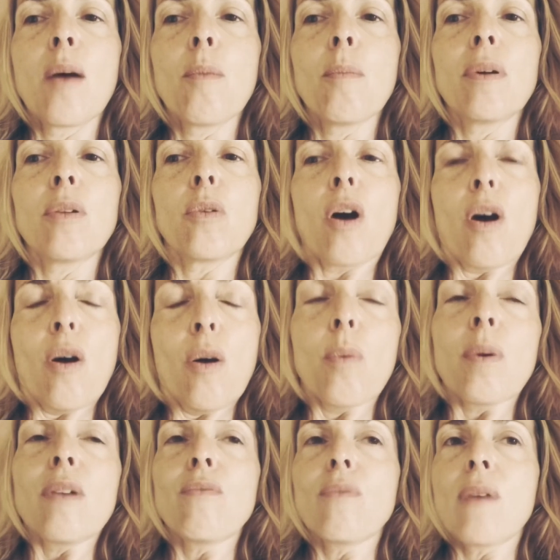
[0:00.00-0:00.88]
But are
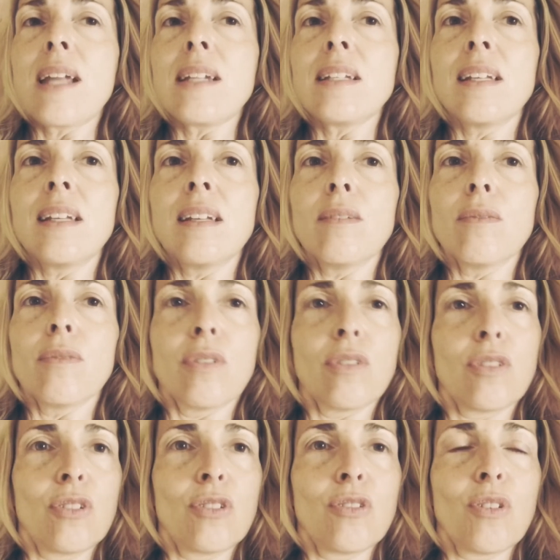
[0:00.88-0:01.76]
we ready
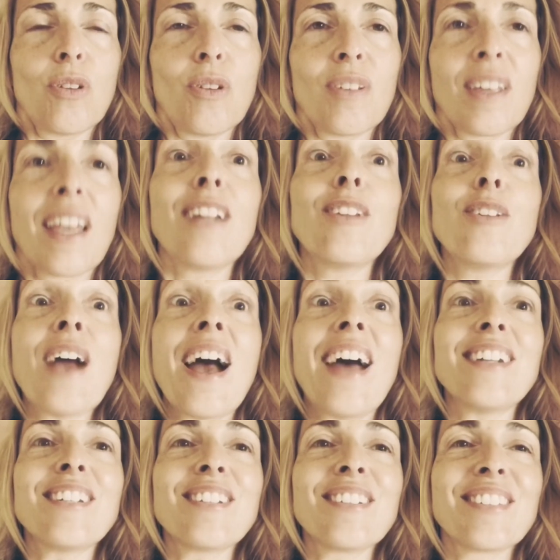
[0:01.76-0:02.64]
for the truth? Can you
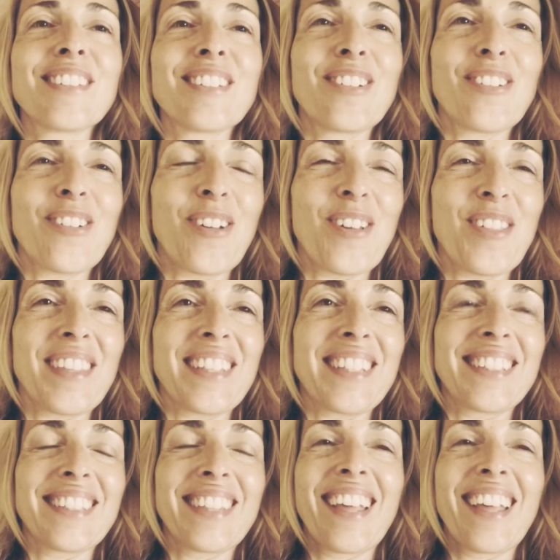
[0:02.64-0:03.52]
handle the truth?
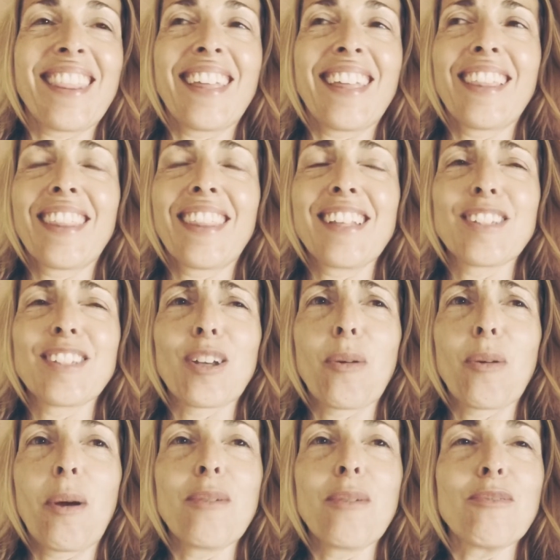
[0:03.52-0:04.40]
I think that's a
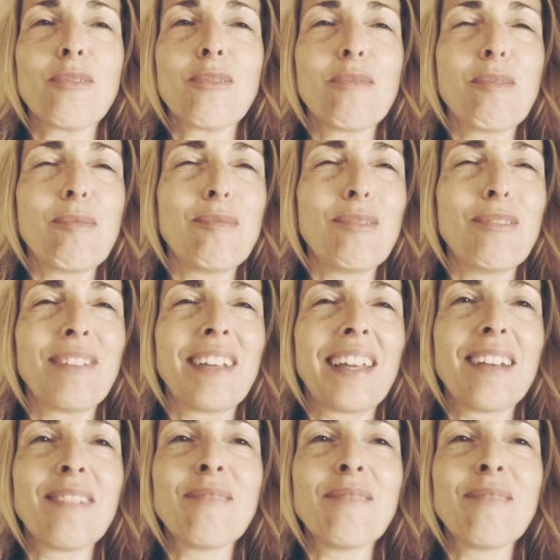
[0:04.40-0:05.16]
quote from a movie.